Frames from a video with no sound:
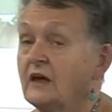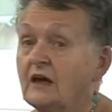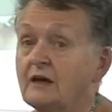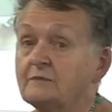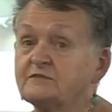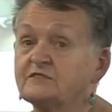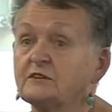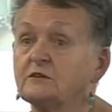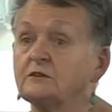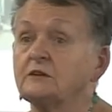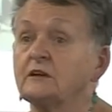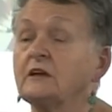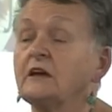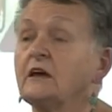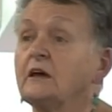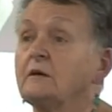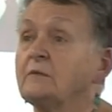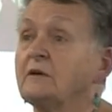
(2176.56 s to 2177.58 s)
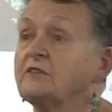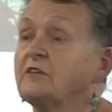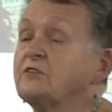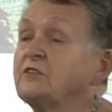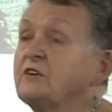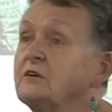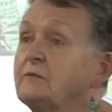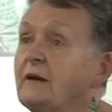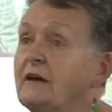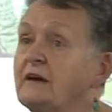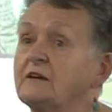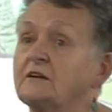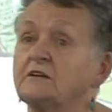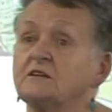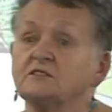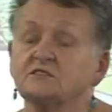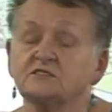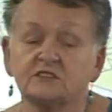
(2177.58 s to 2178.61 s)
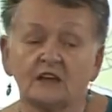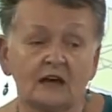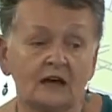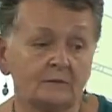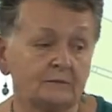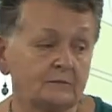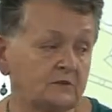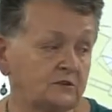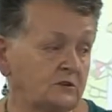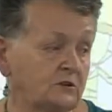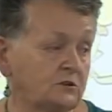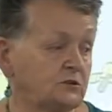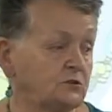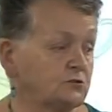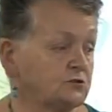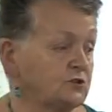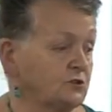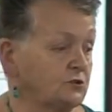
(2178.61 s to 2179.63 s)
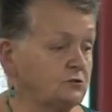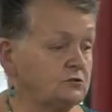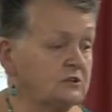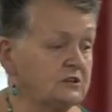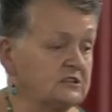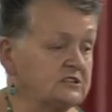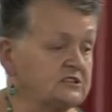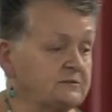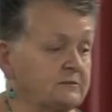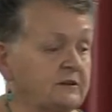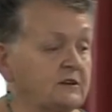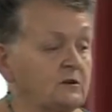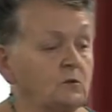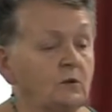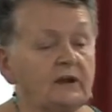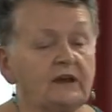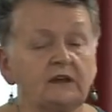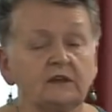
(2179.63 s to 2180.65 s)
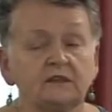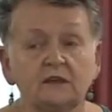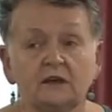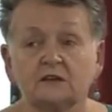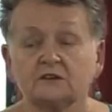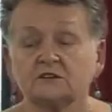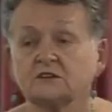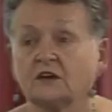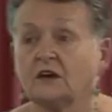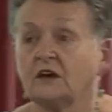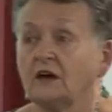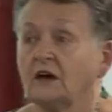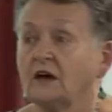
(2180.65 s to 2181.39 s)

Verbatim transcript: It's absolutely. Sort of, but the thing about it is, um, you know, you do need to be aware that